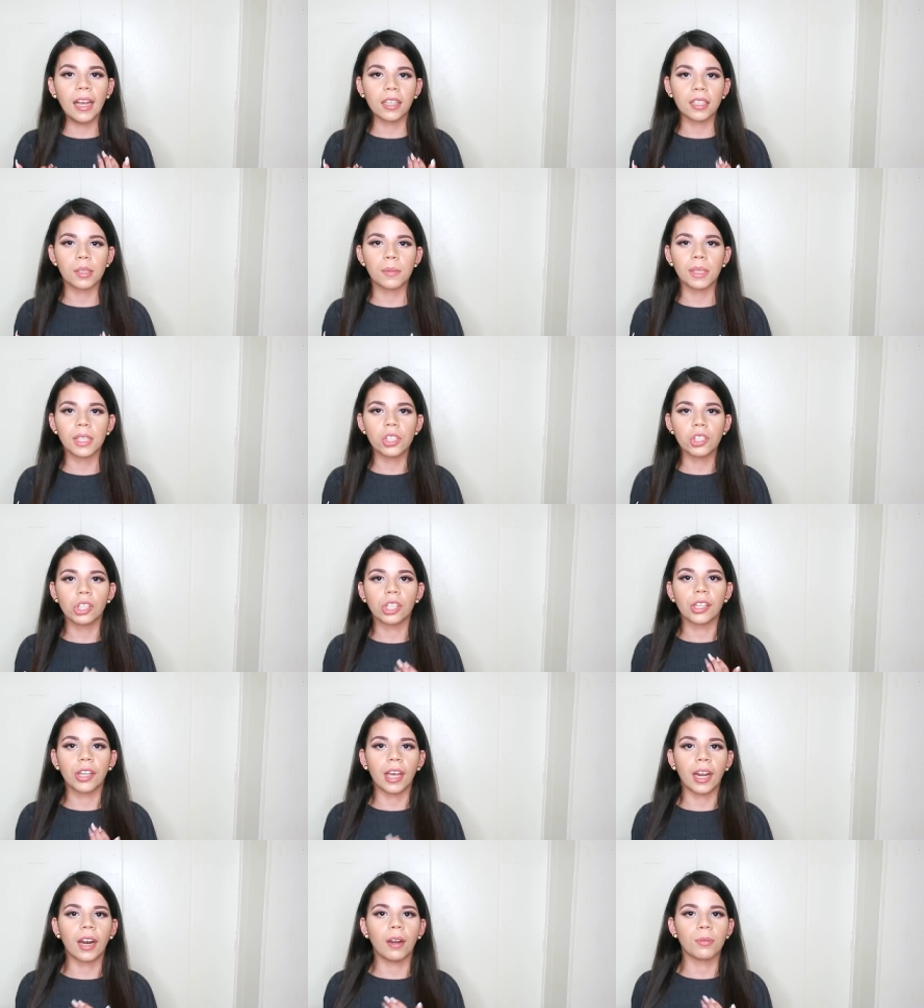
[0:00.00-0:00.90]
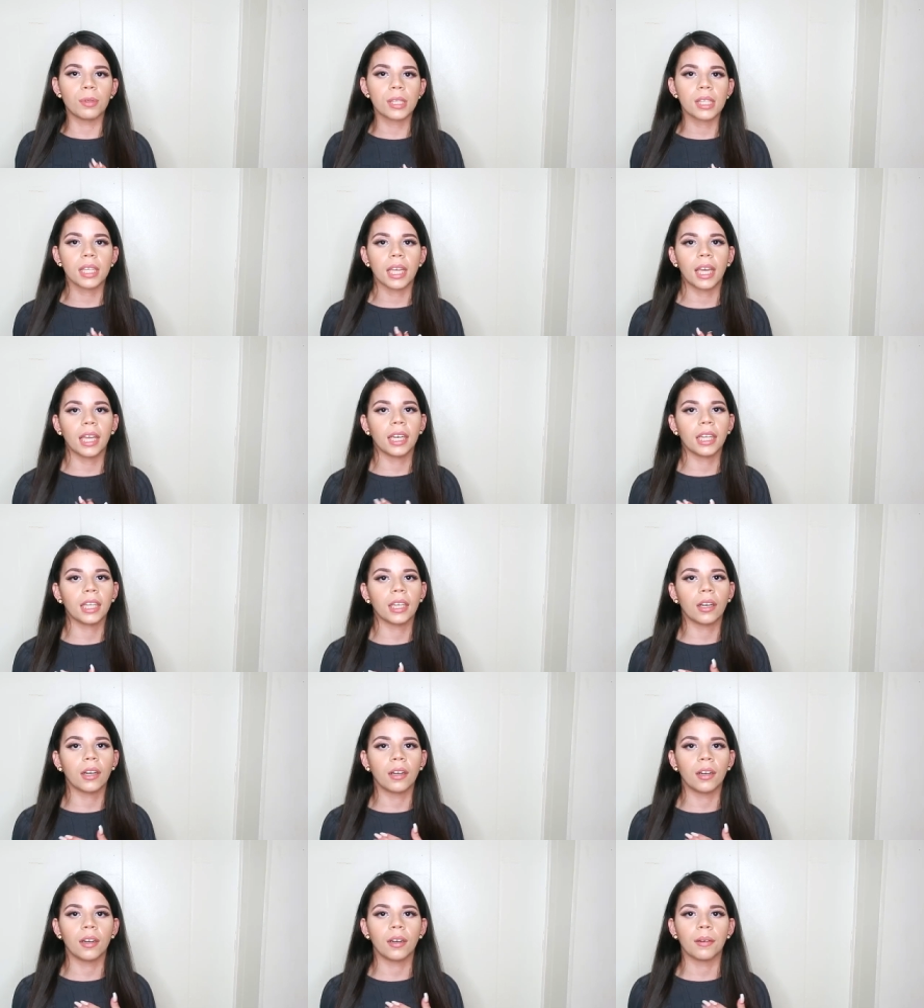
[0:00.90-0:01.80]
explained to her that I was
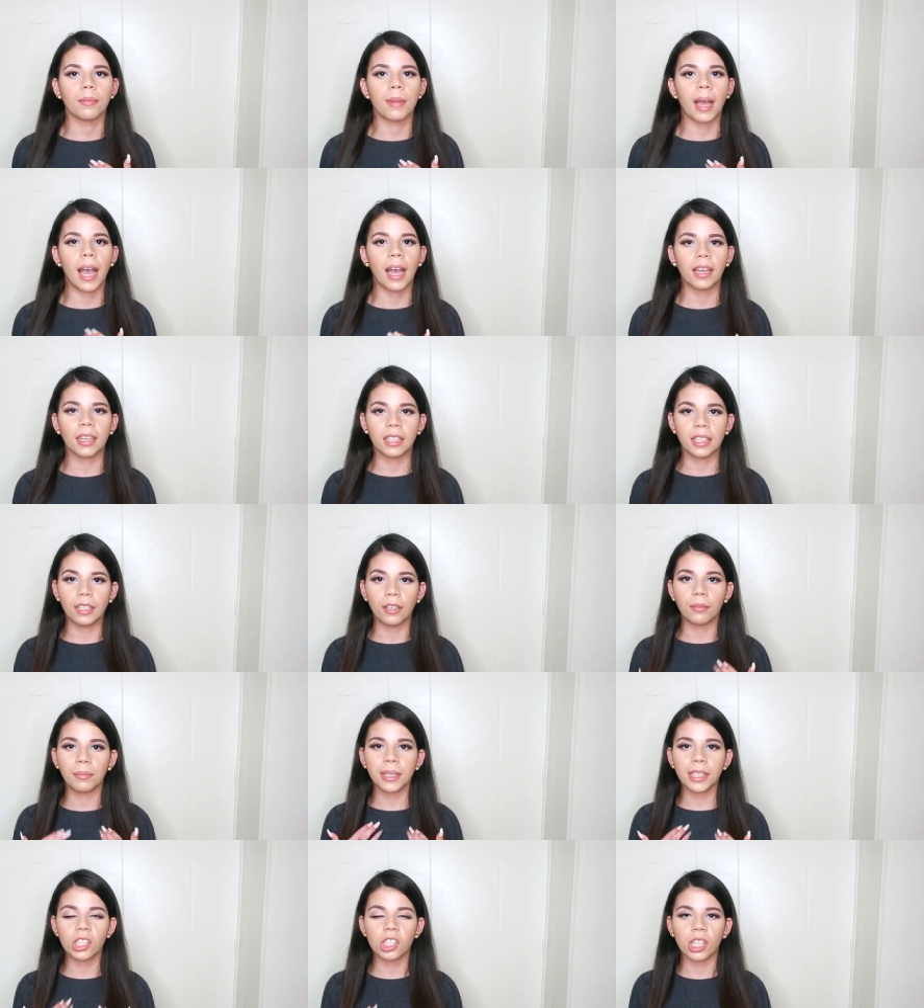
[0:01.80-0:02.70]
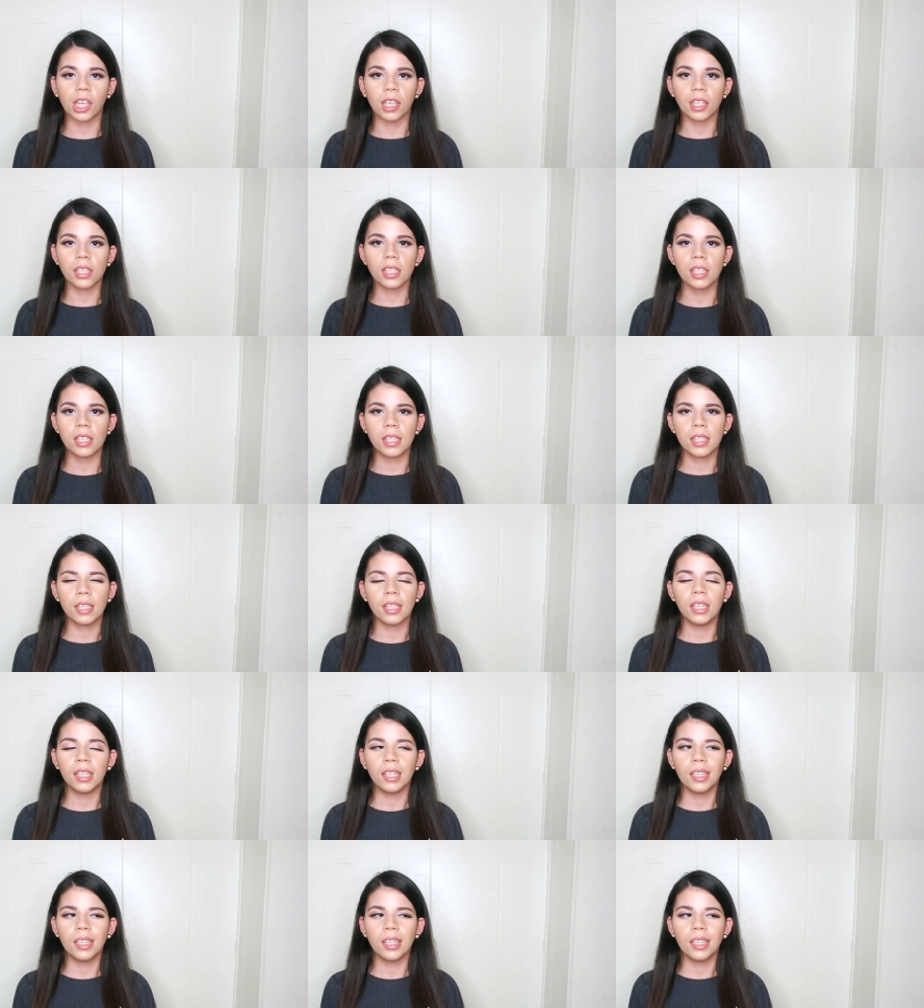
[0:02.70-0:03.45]
getting um, acne on my chest.